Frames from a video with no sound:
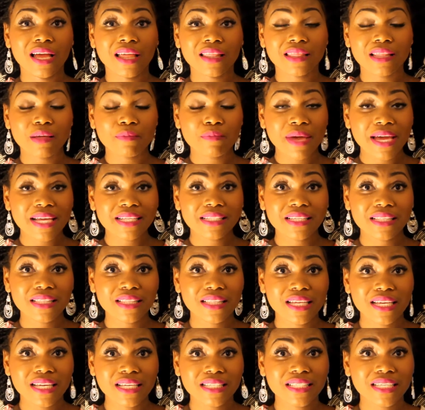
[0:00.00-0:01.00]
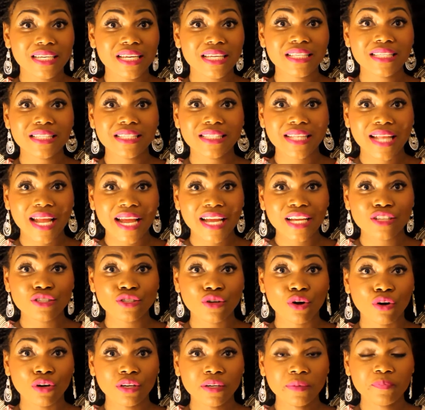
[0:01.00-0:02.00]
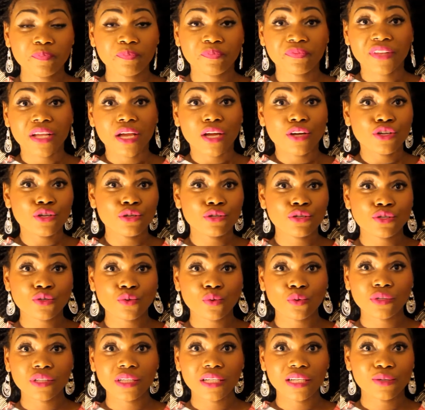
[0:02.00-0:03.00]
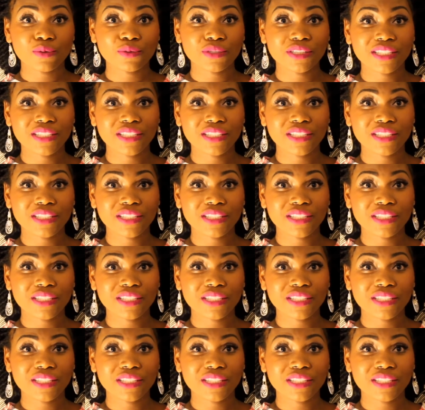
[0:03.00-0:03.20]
the amazing thing is that it stays on. You saw the little